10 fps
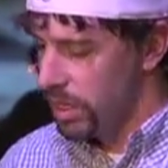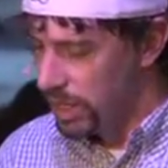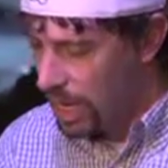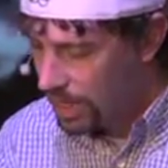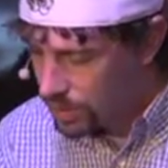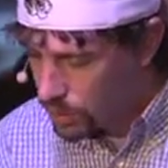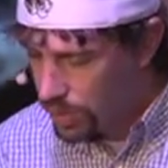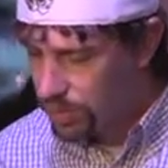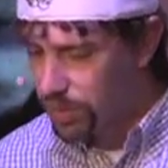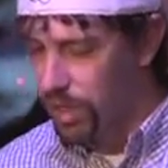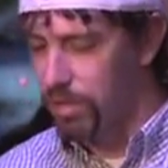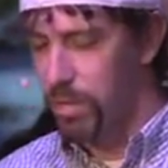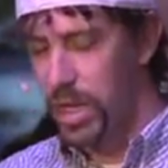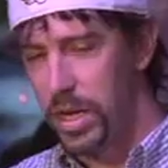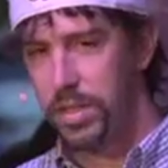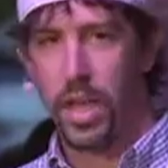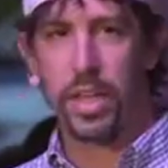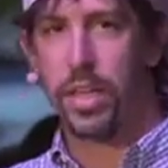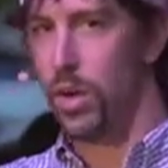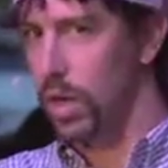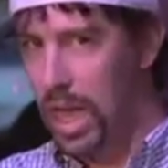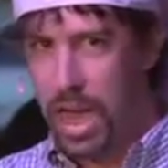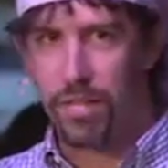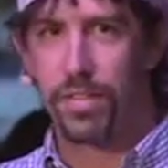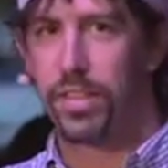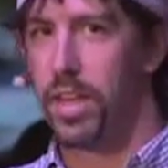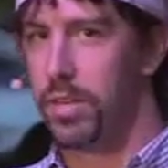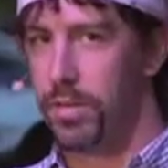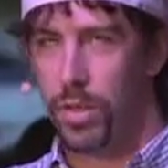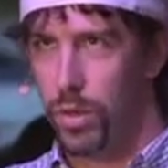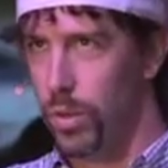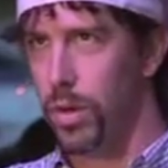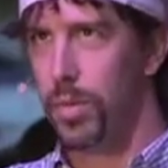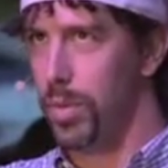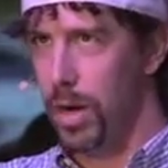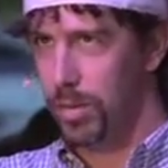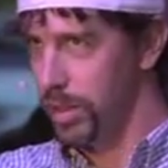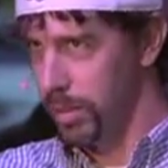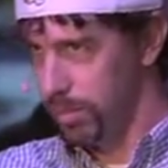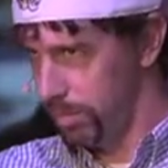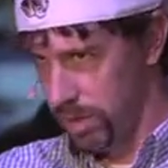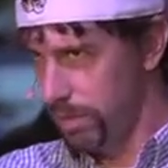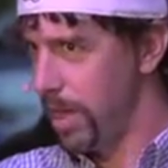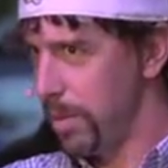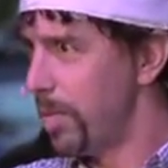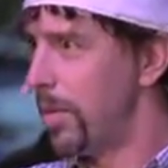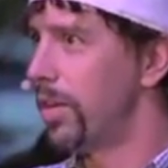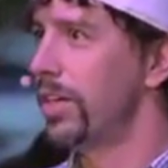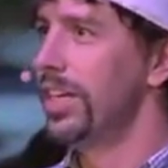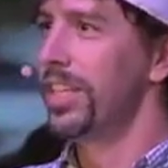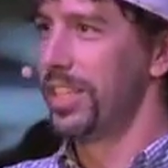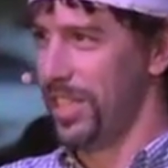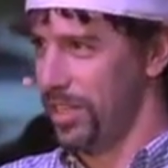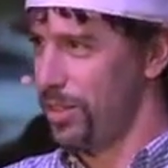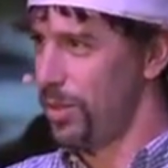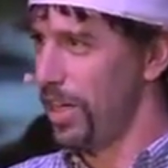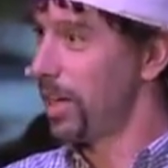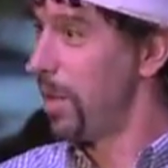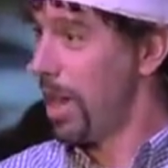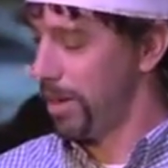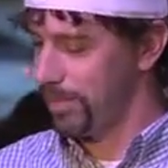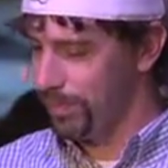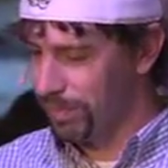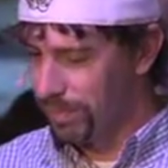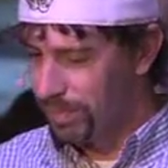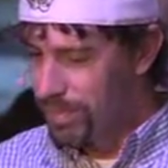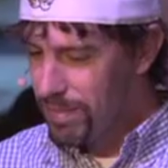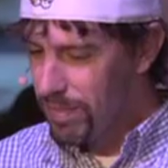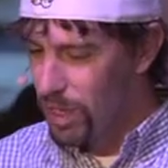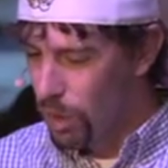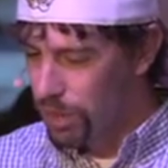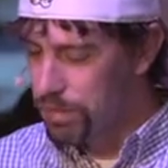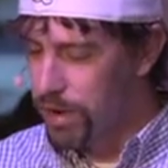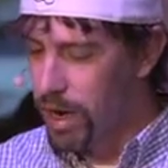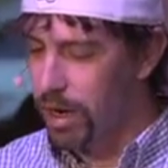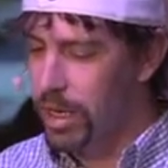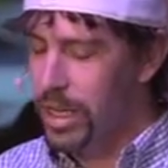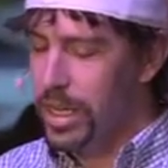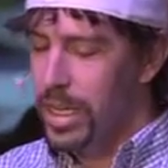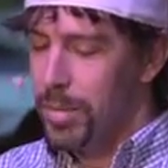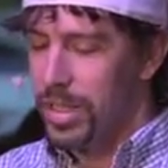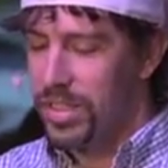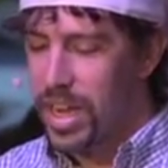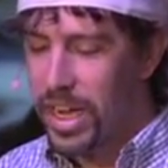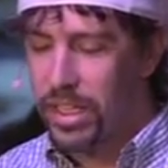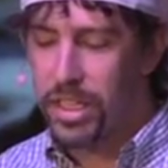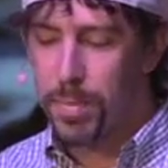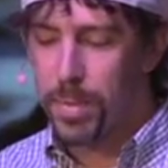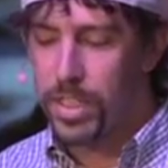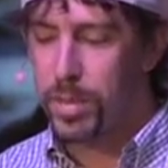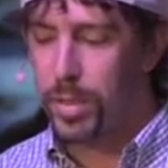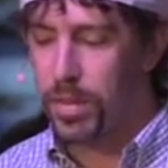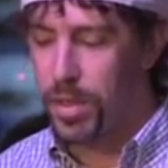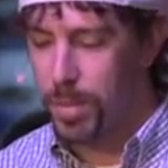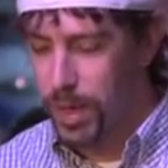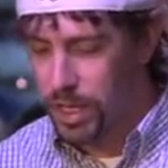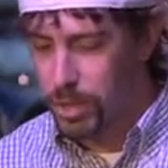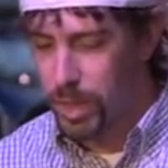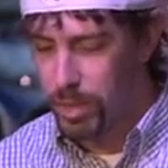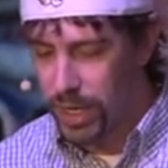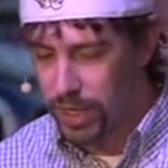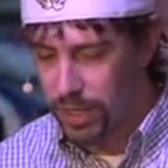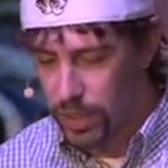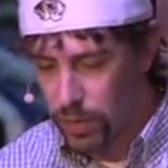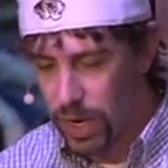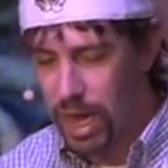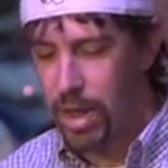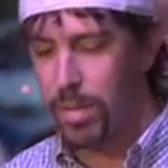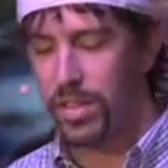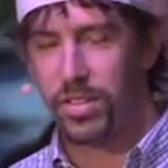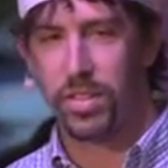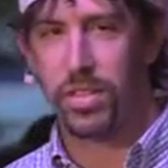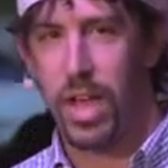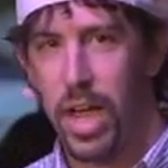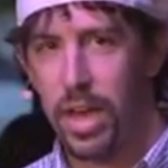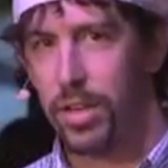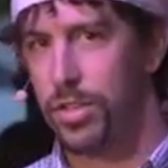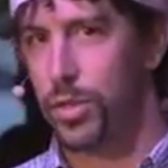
The consequences of me taking your life is that you, or probably a family member, get to take mine. Only fair. But secondly, the principle of the punishment meeting the crime is designed